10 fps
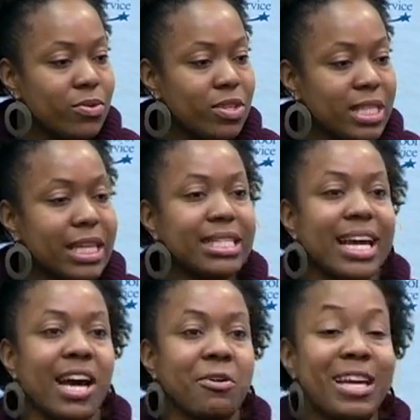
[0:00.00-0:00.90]
sit
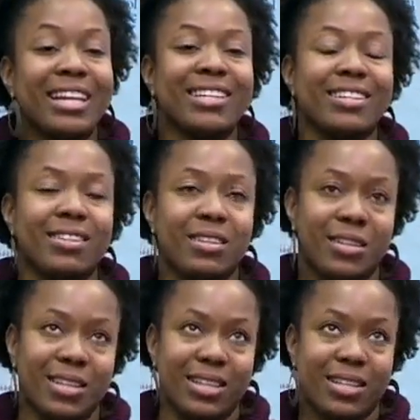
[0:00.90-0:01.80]
down and
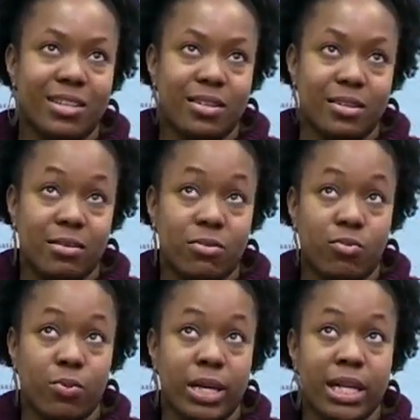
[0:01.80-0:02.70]

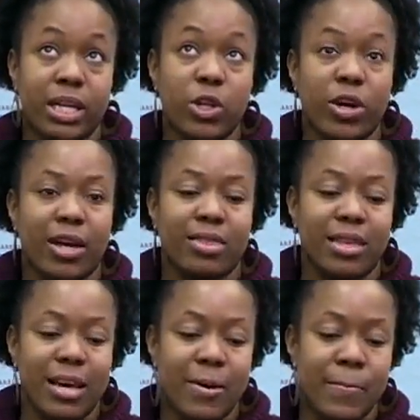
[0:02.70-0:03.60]
really look at
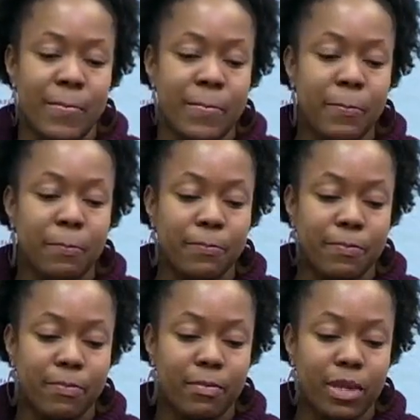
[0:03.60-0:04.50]
them,
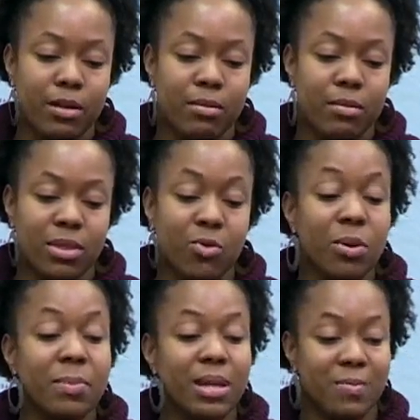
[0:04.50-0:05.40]
the
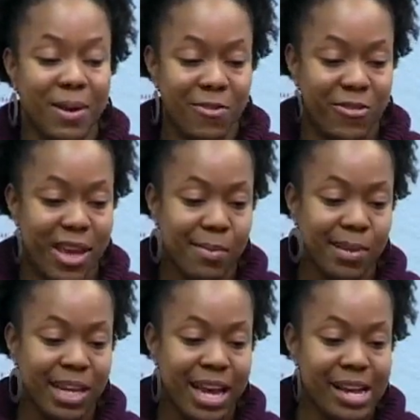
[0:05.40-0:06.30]
women in my
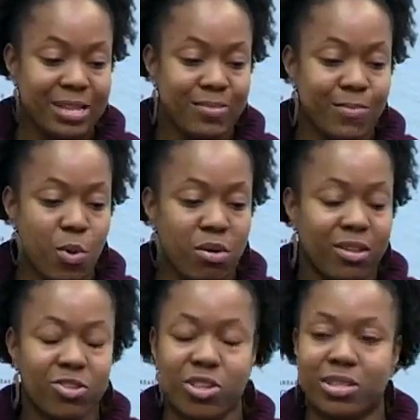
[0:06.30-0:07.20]
family, as more
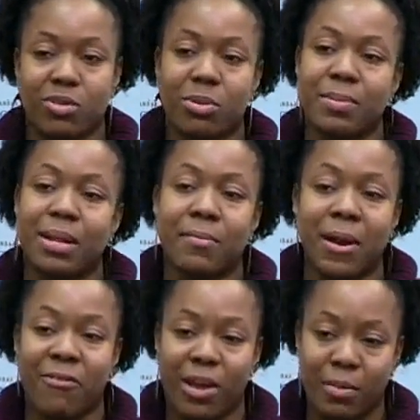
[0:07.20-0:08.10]
than just the women in
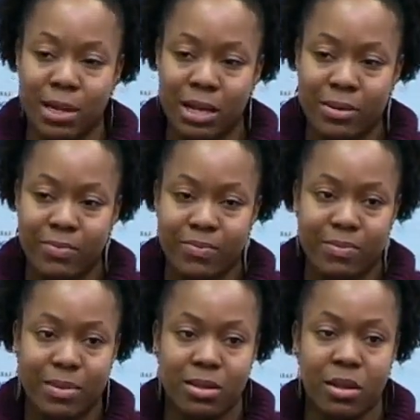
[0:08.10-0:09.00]
my family.
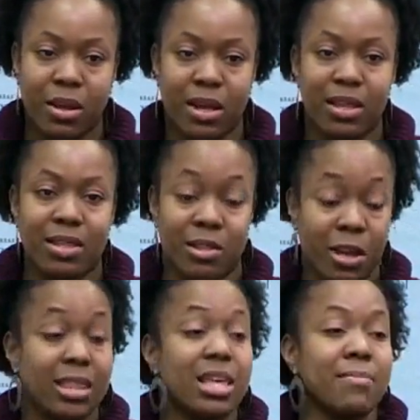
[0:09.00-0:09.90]
Look
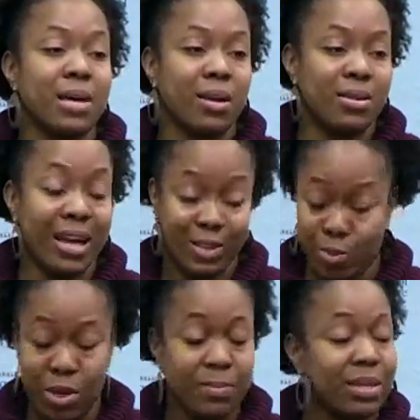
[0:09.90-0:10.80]
at them as
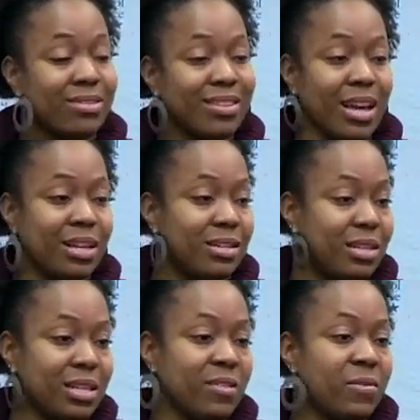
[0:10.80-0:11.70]
women and
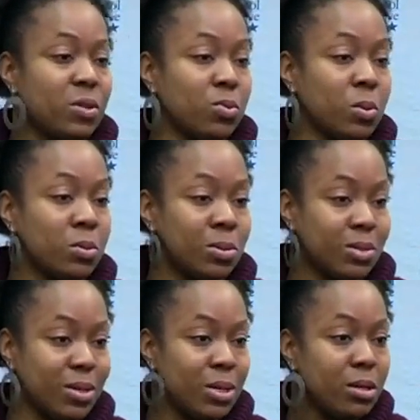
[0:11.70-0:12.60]

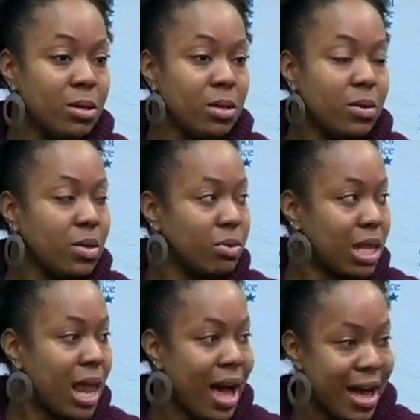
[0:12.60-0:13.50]
individuals with
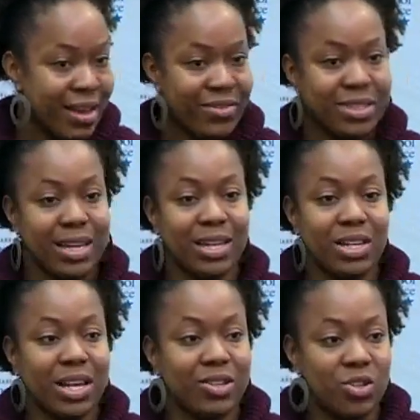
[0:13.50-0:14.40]
lives
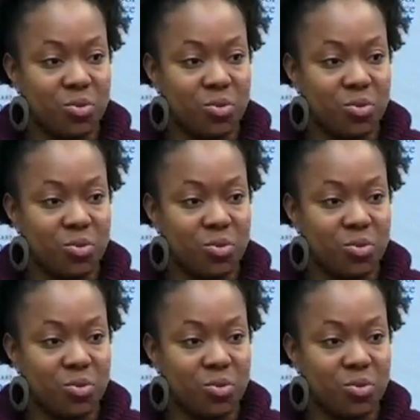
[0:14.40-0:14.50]
and